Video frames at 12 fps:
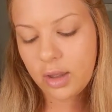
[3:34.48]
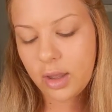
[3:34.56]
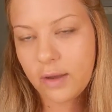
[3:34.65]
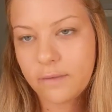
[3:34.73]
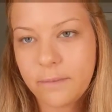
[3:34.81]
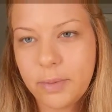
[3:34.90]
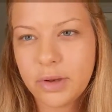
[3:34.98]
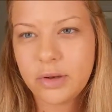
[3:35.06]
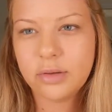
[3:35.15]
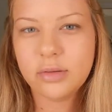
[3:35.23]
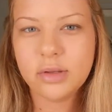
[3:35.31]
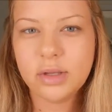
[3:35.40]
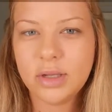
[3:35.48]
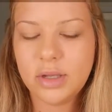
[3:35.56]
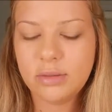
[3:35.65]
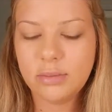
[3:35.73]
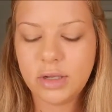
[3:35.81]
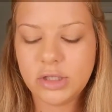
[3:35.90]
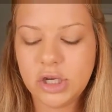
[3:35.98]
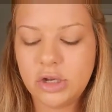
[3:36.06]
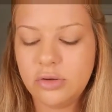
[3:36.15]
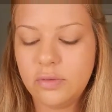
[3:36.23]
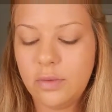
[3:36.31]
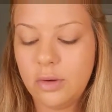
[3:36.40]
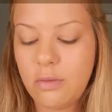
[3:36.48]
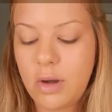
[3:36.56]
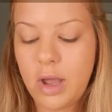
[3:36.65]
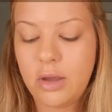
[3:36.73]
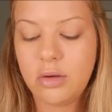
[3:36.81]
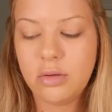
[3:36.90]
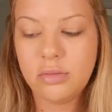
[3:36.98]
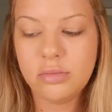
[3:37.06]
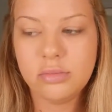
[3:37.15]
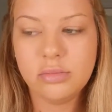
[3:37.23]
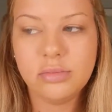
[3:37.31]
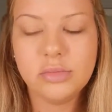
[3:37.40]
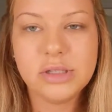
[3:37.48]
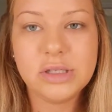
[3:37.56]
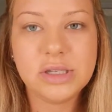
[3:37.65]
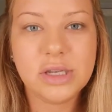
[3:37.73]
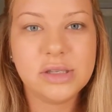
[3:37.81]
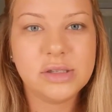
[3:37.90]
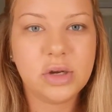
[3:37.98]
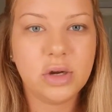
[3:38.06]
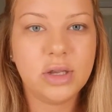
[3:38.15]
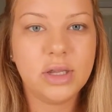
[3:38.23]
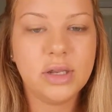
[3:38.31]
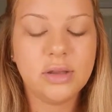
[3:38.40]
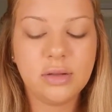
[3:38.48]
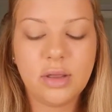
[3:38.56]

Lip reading: have been in my channel for a while, since I started